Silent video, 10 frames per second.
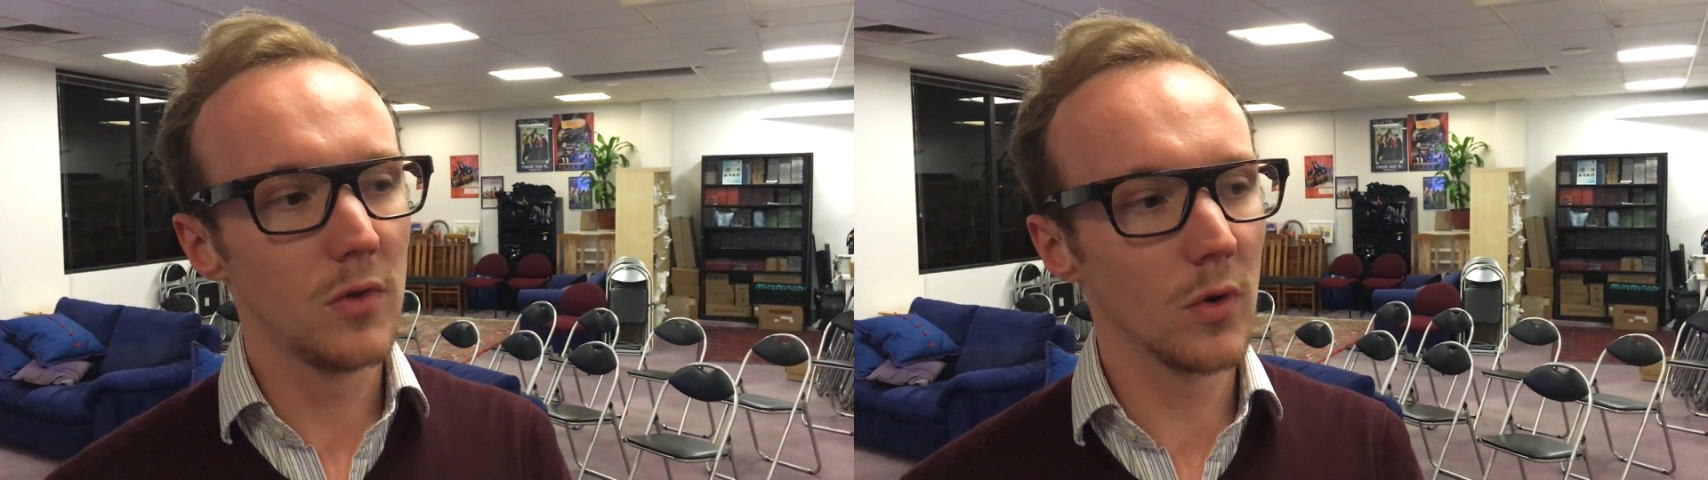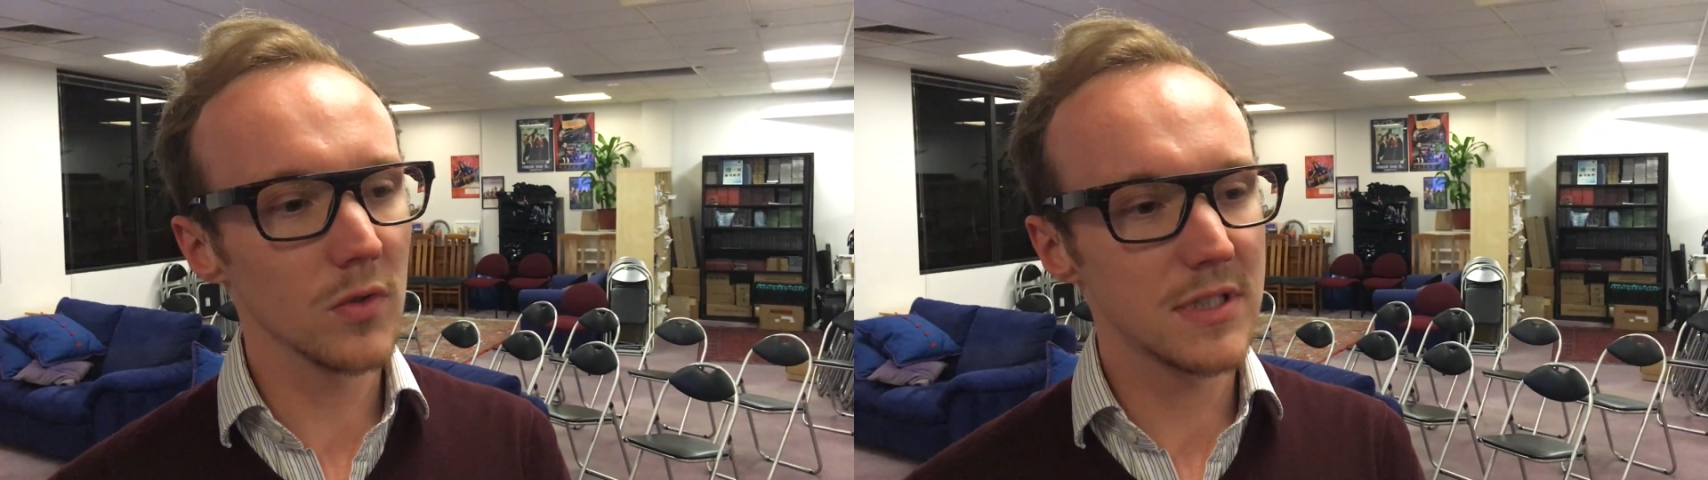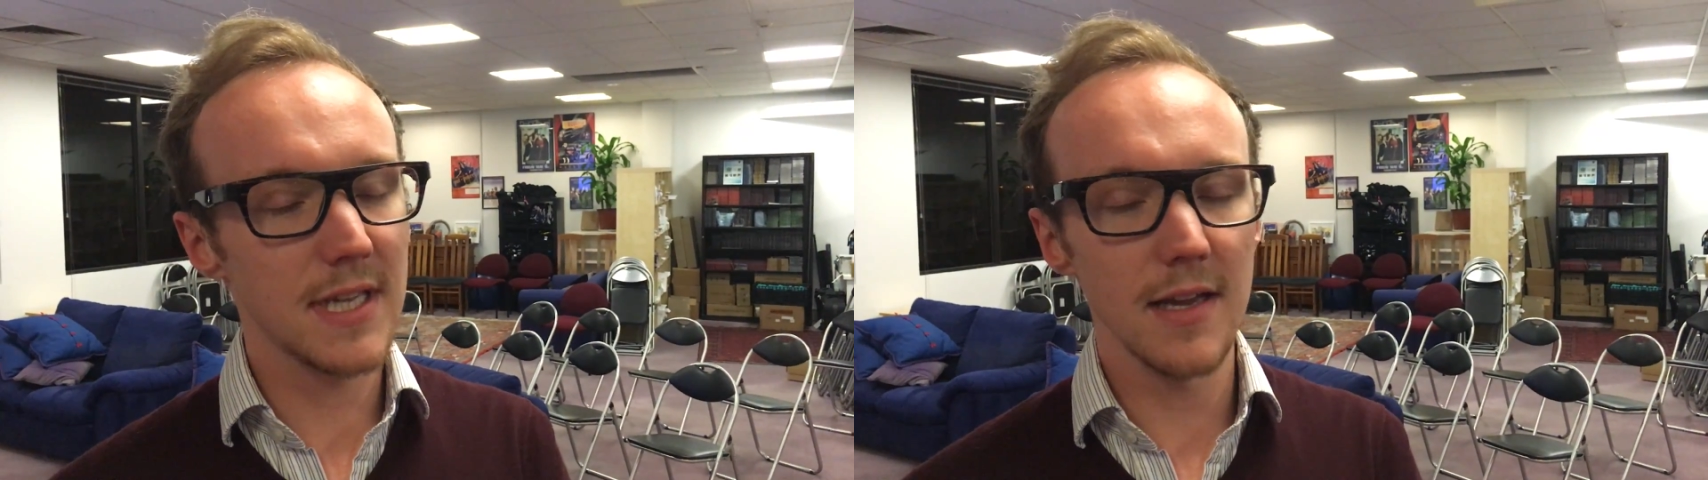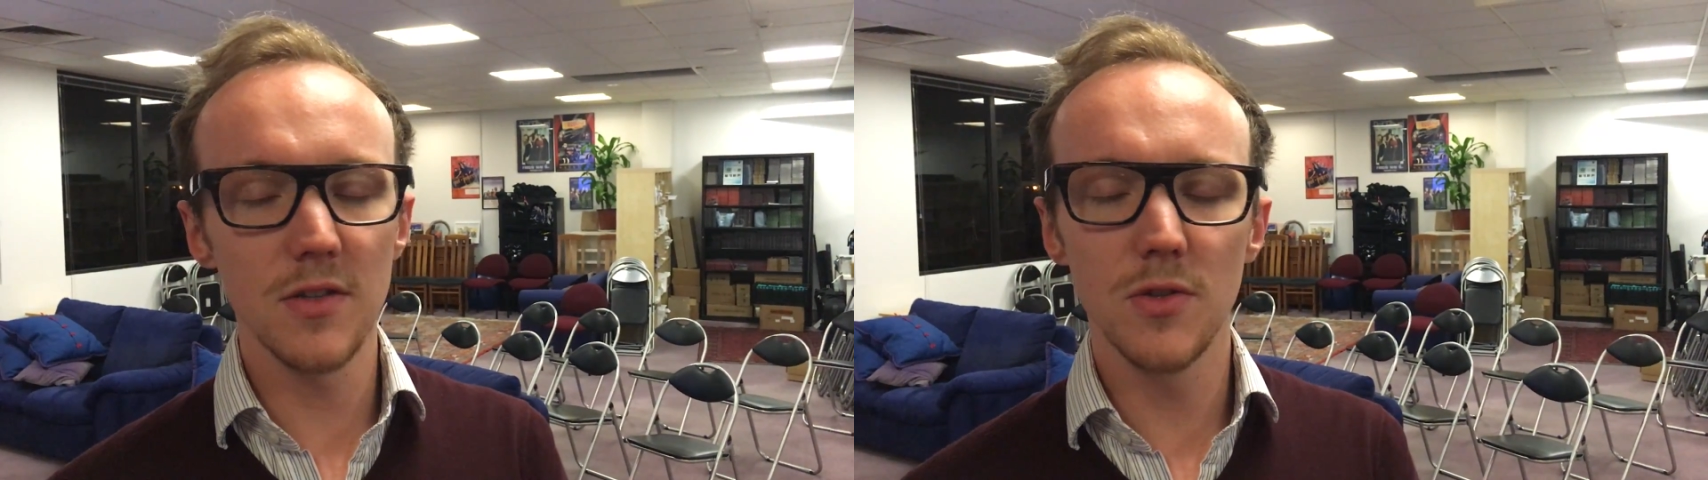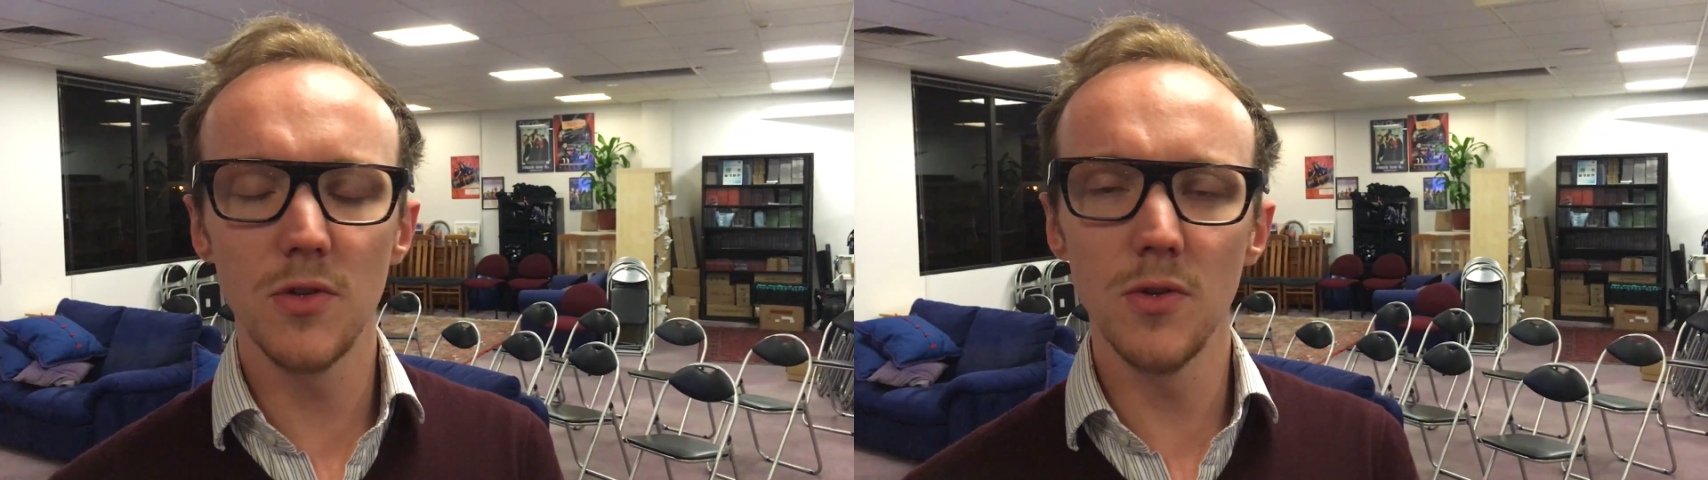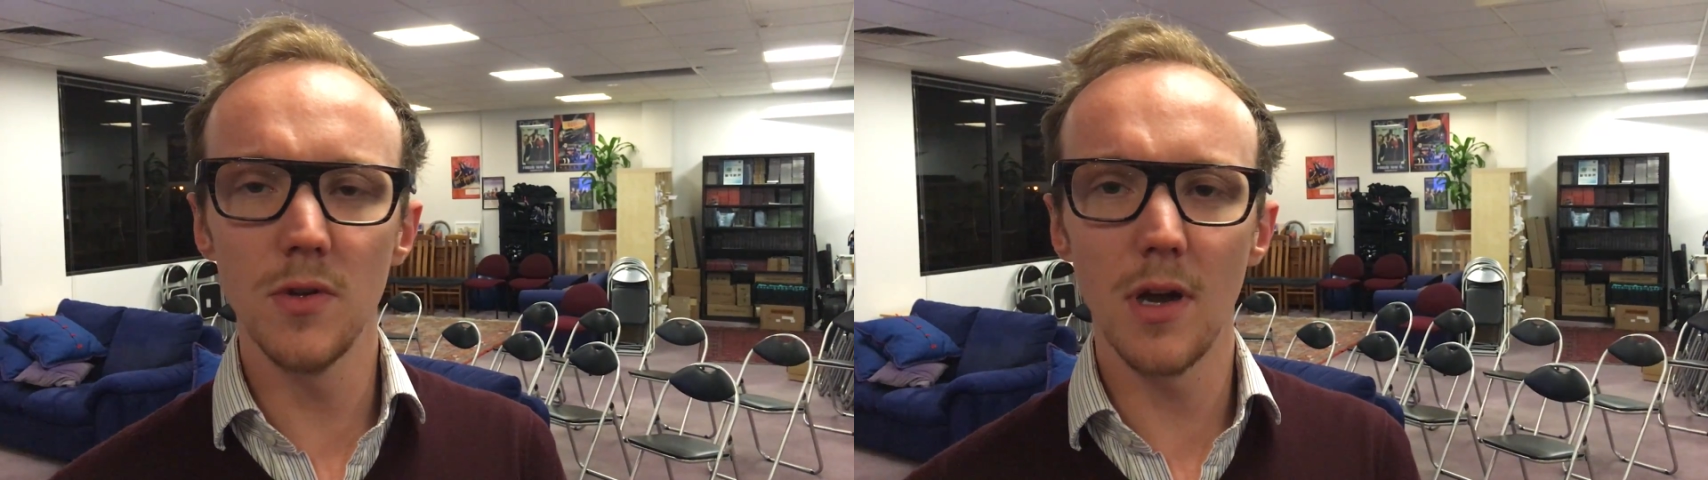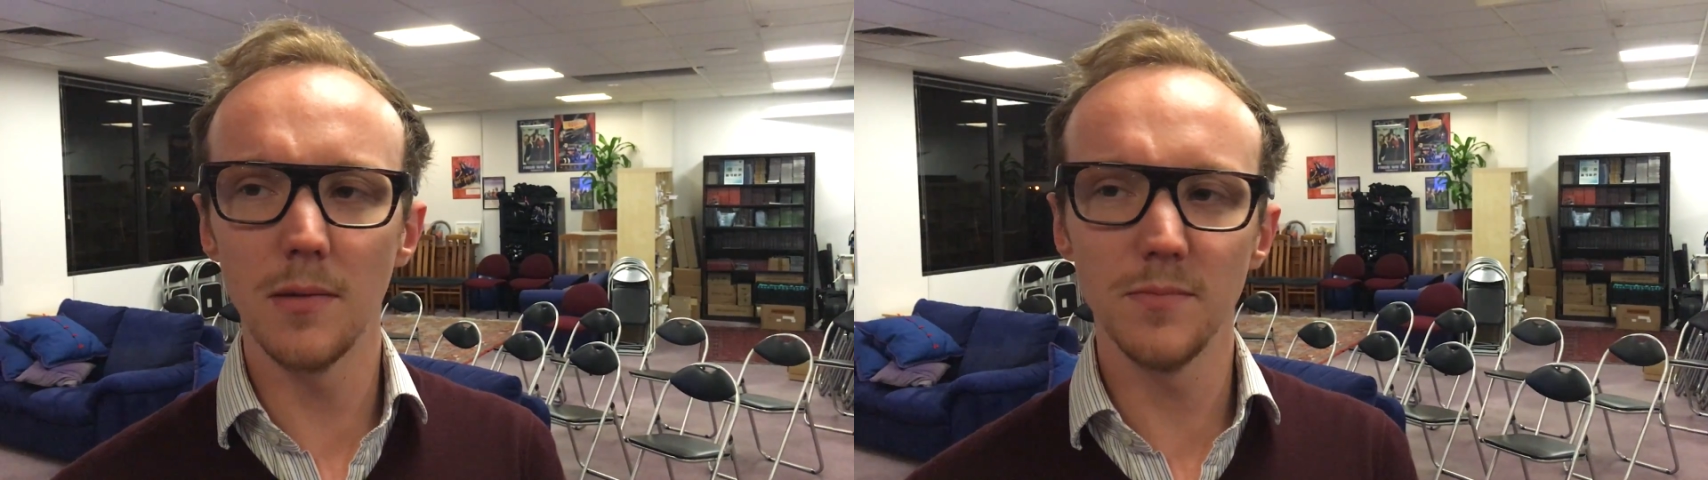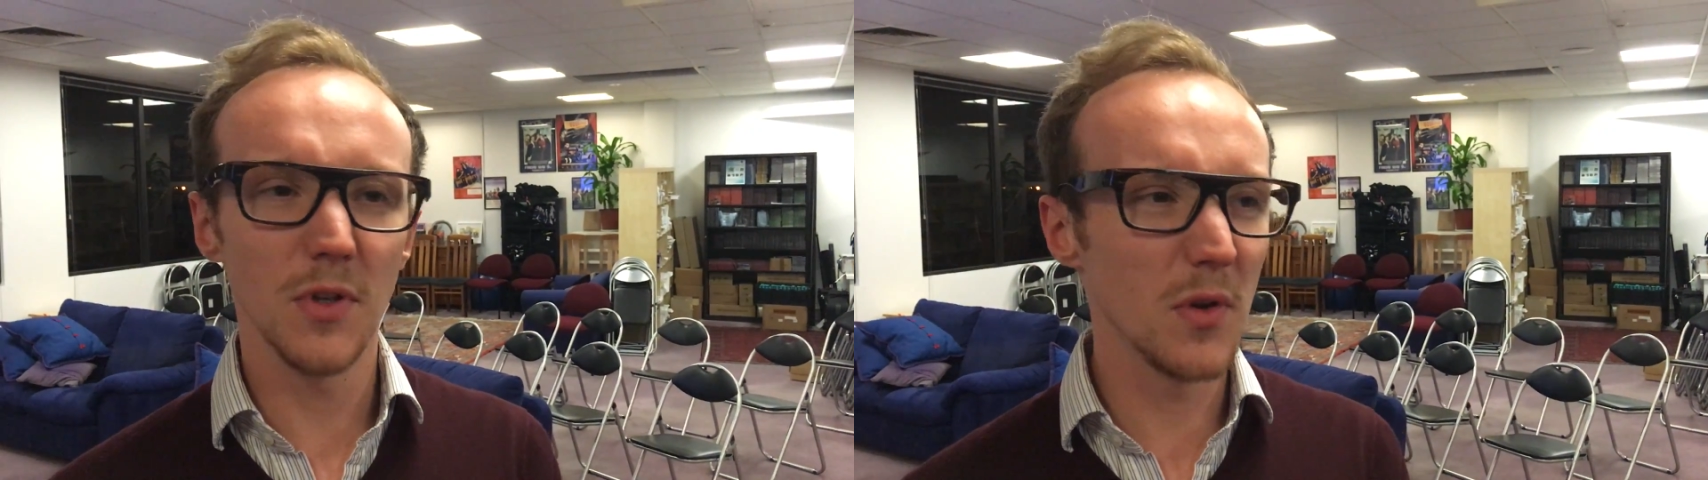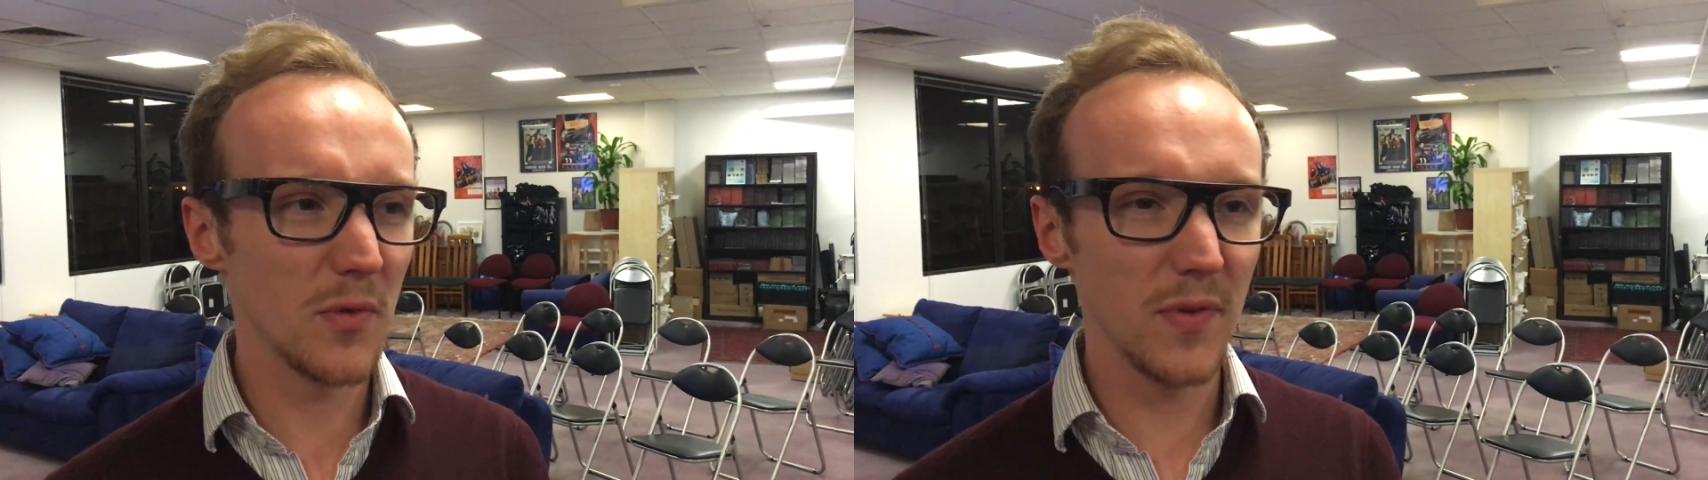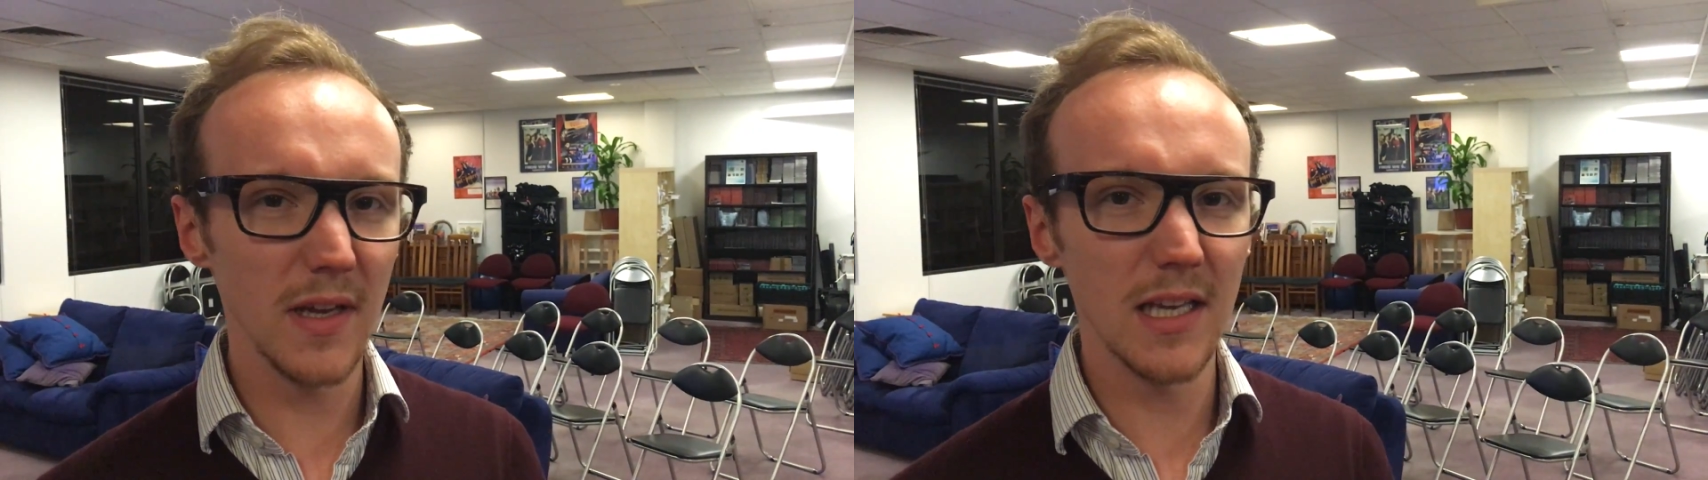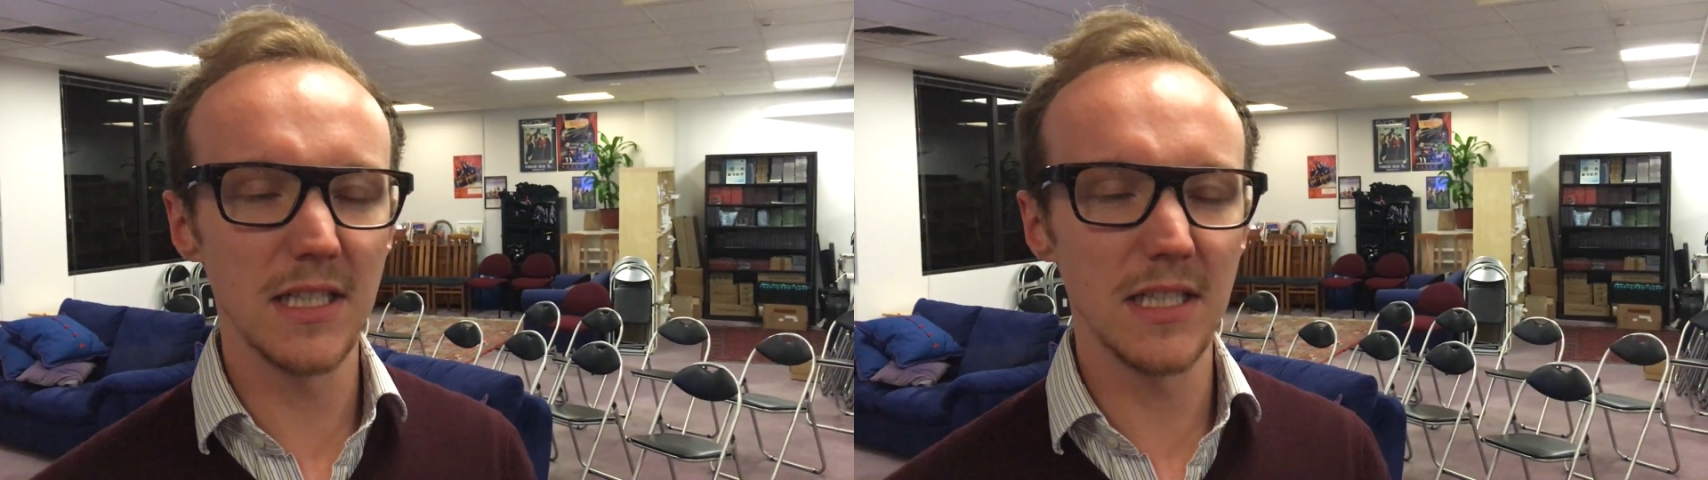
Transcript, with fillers: don't tend to um, you know think